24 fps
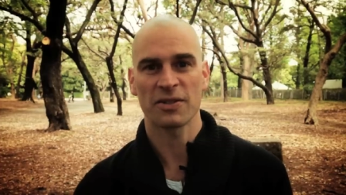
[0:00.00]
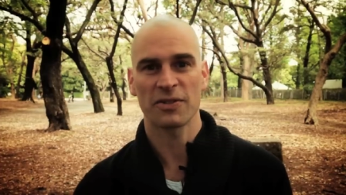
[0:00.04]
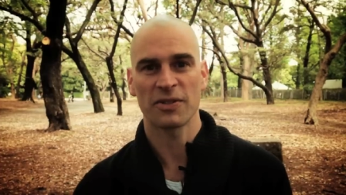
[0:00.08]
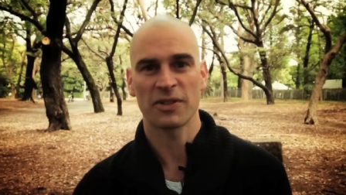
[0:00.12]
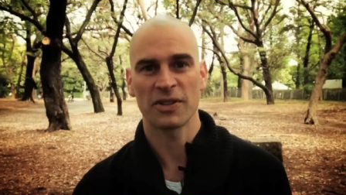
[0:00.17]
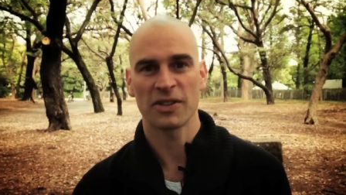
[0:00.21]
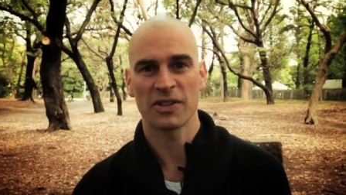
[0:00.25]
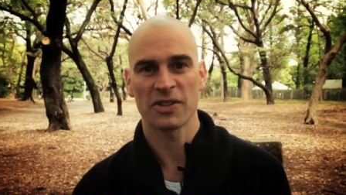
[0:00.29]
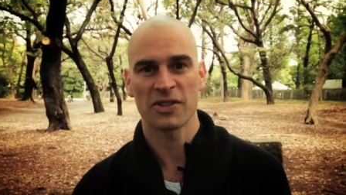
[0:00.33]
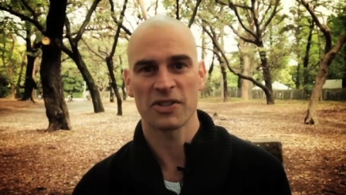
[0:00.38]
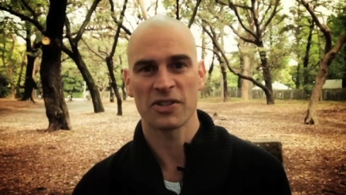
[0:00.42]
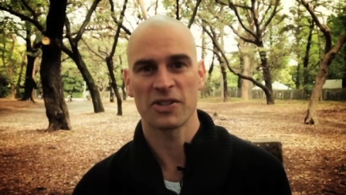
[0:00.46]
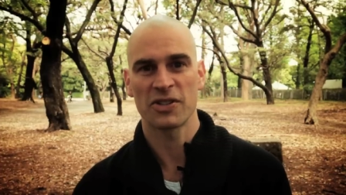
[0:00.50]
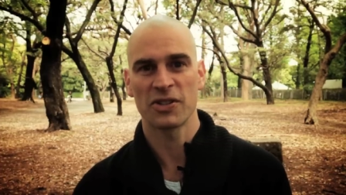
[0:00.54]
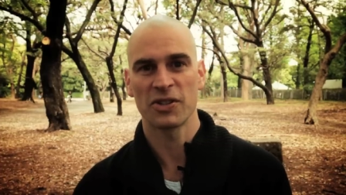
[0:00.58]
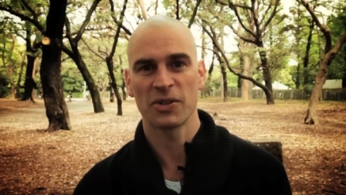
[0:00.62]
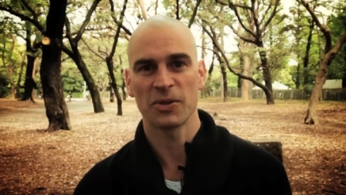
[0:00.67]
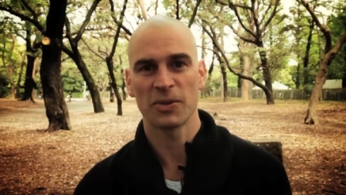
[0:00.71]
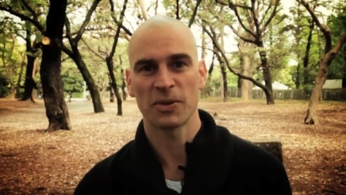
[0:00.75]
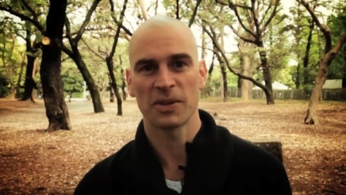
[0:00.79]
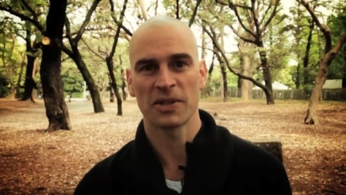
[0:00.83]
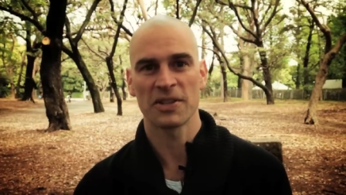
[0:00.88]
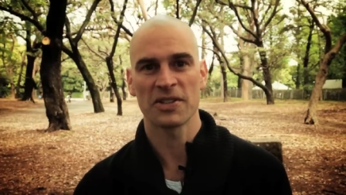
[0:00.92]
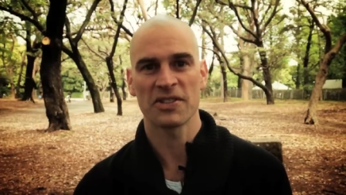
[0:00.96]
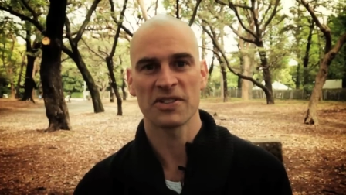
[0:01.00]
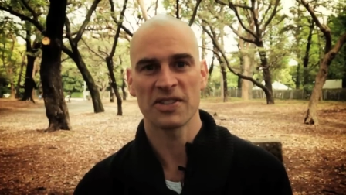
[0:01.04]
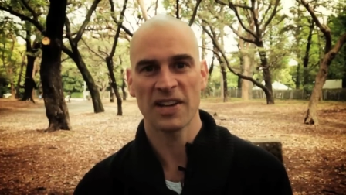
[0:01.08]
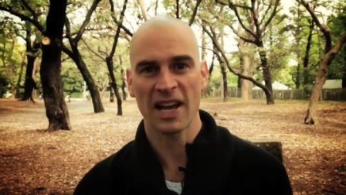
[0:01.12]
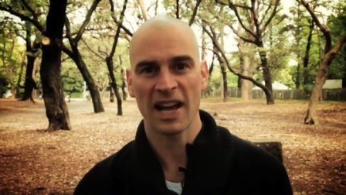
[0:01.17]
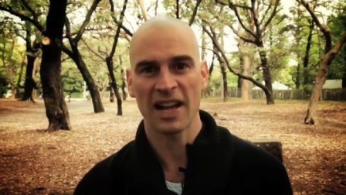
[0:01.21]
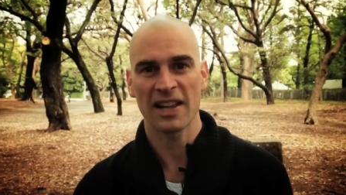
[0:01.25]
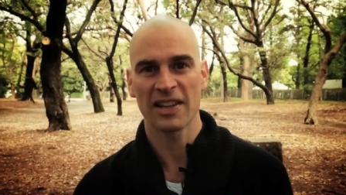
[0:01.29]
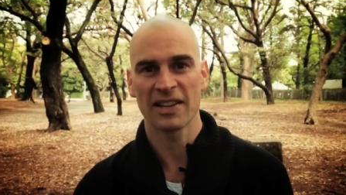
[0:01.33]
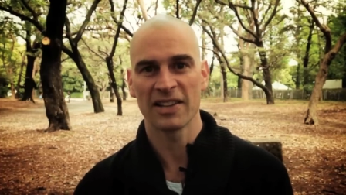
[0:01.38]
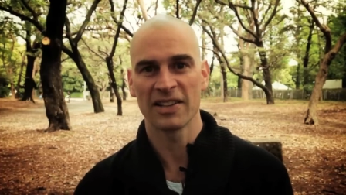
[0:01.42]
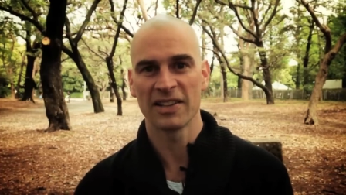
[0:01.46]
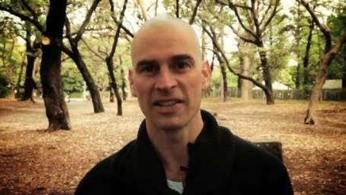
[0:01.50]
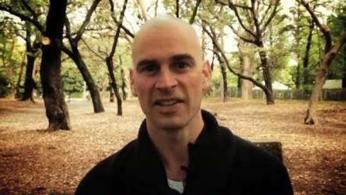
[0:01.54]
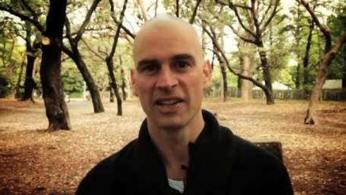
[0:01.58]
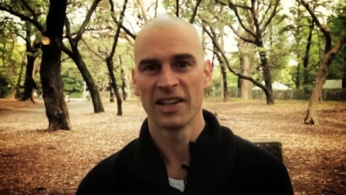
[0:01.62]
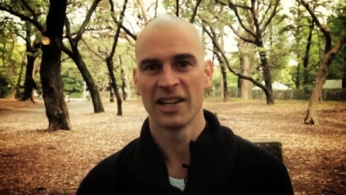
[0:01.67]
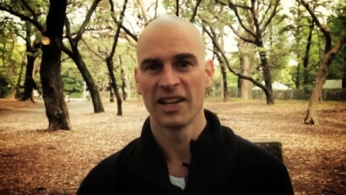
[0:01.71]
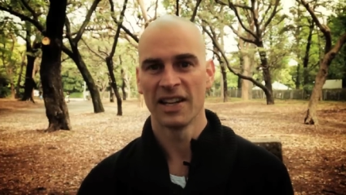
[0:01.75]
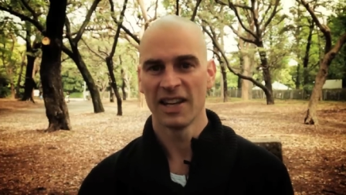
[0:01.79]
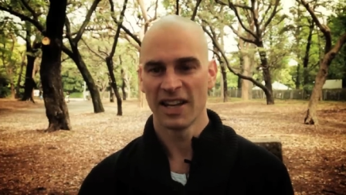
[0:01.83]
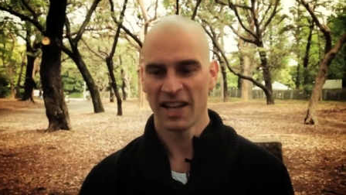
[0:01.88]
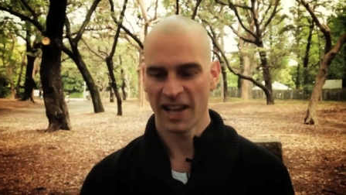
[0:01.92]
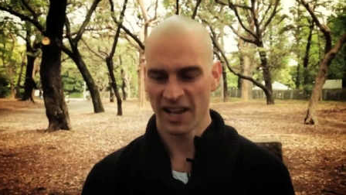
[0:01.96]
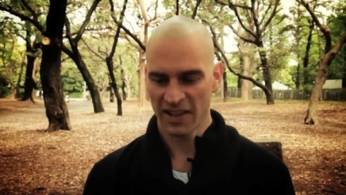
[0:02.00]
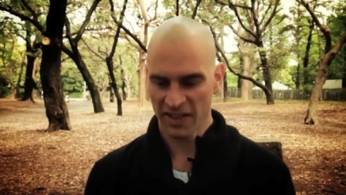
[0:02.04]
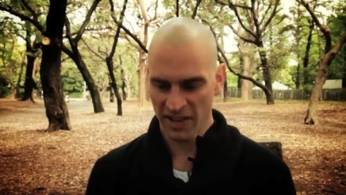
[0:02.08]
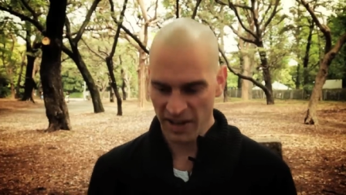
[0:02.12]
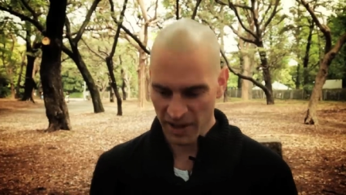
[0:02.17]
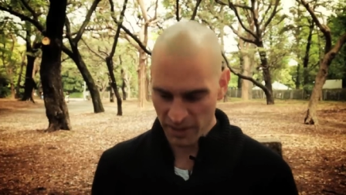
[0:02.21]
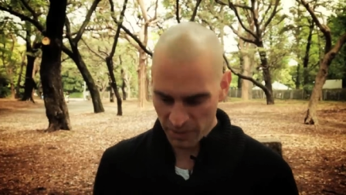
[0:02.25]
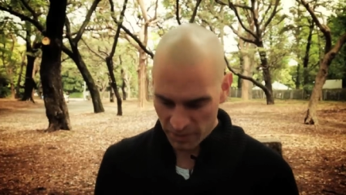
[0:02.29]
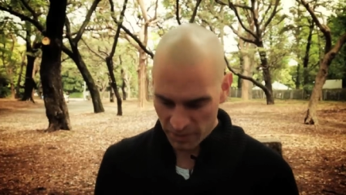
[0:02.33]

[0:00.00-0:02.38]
for a stew or a salad, and they